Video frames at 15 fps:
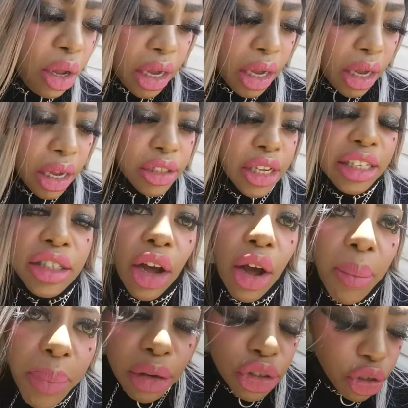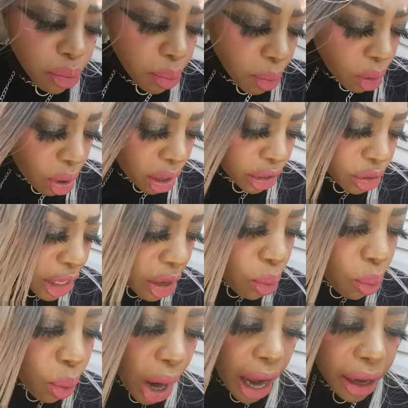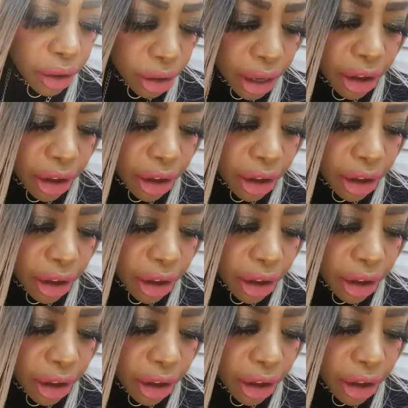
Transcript: because that's gonna bloat you more. You need water.